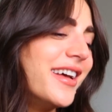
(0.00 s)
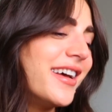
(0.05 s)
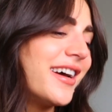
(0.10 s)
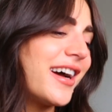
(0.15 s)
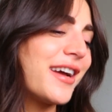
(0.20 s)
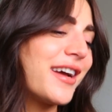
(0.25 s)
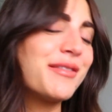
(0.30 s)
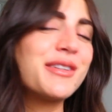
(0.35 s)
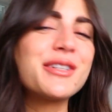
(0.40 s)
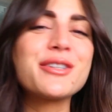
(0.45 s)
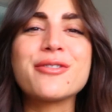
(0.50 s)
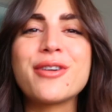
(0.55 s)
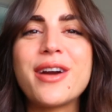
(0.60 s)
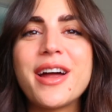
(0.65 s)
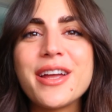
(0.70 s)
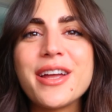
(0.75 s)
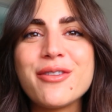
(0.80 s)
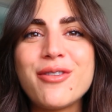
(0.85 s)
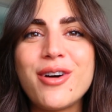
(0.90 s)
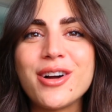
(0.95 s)
I've been
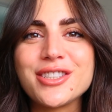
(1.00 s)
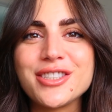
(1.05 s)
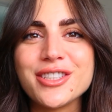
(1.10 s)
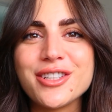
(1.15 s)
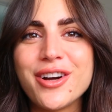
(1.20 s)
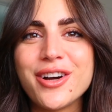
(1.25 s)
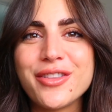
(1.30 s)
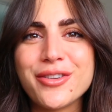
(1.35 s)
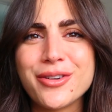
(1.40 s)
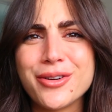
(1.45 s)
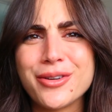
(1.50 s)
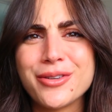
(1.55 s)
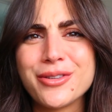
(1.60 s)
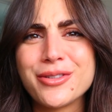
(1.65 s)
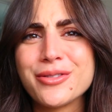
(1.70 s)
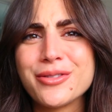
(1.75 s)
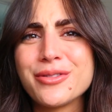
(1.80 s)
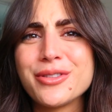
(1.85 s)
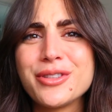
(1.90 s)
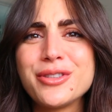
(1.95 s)
crying watching
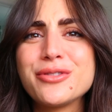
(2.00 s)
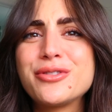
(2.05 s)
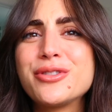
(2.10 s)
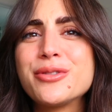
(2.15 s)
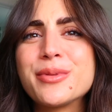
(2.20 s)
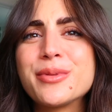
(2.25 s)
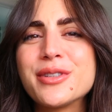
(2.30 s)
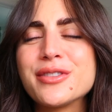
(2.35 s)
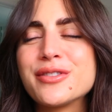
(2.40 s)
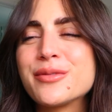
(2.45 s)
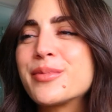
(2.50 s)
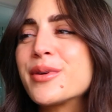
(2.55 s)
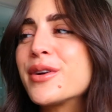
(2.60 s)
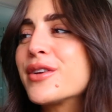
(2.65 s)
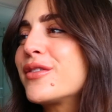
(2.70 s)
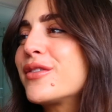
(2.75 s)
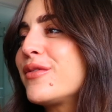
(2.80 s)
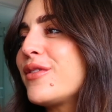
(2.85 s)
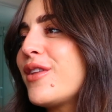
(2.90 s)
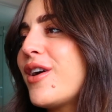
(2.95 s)
other YouTubers
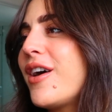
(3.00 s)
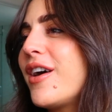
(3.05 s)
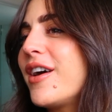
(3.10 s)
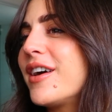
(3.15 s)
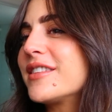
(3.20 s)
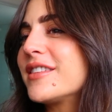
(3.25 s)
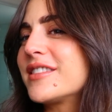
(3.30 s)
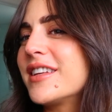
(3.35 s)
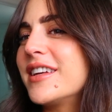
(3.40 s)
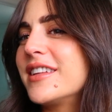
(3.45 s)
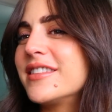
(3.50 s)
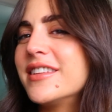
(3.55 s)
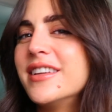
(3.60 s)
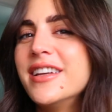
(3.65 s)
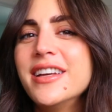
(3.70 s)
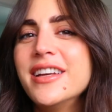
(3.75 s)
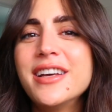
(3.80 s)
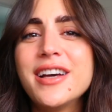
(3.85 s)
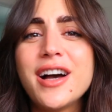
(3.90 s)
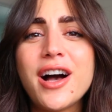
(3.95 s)
birth vlogs and
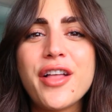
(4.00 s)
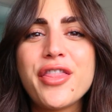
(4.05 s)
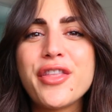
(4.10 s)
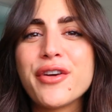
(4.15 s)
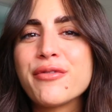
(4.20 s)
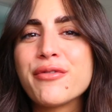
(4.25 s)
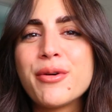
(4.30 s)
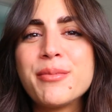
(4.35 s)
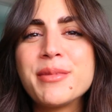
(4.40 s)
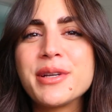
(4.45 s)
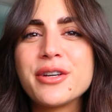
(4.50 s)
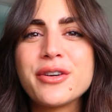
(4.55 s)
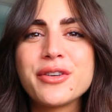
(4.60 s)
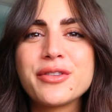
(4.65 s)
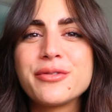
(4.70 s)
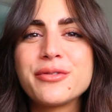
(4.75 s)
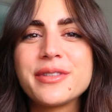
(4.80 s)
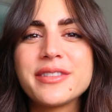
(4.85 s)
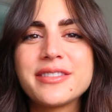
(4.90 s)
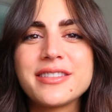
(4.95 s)
other women go
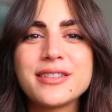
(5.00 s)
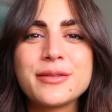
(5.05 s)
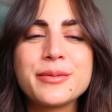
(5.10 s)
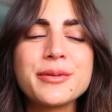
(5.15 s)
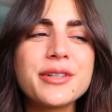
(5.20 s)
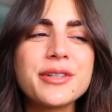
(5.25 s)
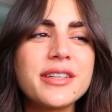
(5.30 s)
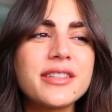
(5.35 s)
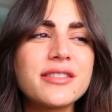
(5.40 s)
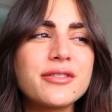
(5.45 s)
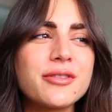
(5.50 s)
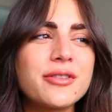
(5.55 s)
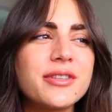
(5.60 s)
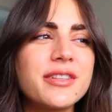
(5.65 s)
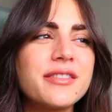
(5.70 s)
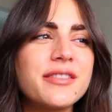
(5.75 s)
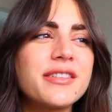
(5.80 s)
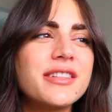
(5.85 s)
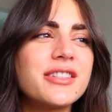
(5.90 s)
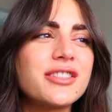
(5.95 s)
through this experience, or
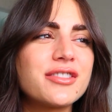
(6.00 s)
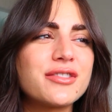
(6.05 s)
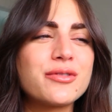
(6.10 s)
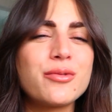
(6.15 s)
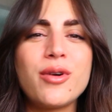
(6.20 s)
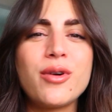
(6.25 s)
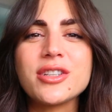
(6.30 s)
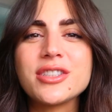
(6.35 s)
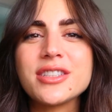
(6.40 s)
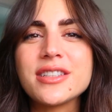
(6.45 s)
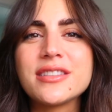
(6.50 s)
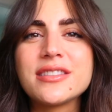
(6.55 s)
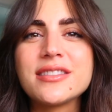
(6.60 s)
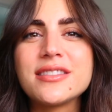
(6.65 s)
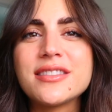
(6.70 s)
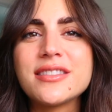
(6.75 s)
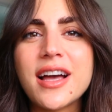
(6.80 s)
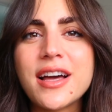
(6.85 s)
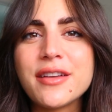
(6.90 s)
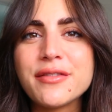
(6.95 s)
even just watching a
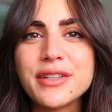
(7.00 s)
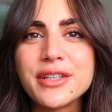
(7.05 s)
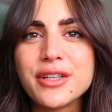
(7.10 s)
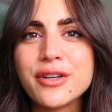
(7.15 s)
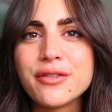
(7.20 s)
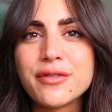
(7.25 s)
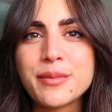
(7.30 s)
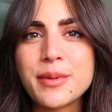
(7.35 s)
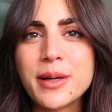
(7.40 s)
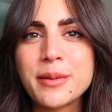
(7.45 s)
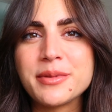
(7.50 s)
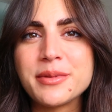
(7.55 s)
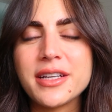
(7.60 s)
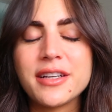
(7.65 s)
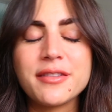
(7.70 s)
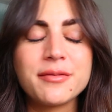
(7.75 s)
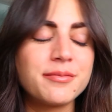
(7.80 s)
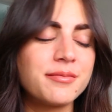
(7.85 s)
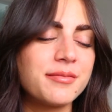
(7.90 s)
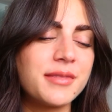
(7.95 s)
sad video of a puppy
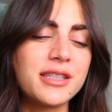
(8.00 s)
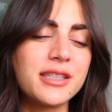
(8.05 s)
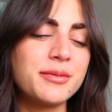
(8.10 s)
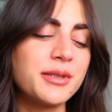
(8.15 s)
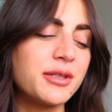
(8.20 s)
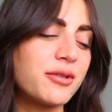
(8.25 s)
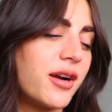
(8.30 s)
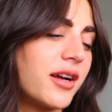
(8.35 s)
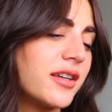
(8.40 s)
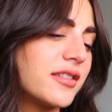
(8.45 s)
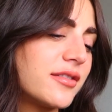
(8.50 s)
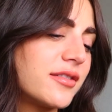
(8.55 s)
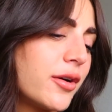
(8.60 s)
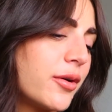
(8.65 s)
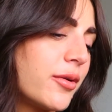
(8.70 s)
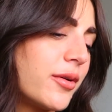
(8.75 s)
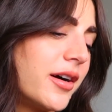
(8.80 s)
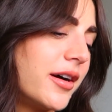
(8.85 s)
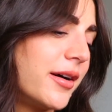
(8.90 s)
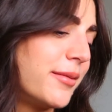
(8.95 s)
makes me cry.
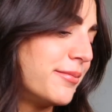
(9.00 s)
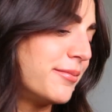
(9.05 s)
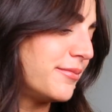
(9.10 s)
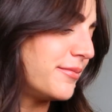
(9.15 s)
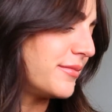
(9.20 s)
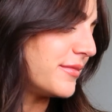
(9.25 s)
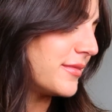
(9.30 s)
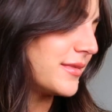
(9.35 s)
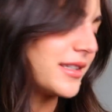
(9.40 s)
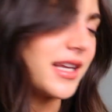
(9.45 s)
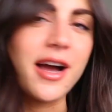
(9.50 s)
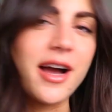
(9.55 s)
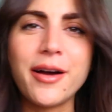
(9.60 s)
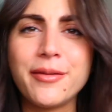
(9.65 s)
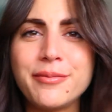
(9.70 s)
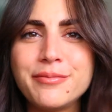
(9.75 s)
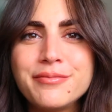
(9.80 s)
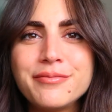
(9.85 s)
So yeah.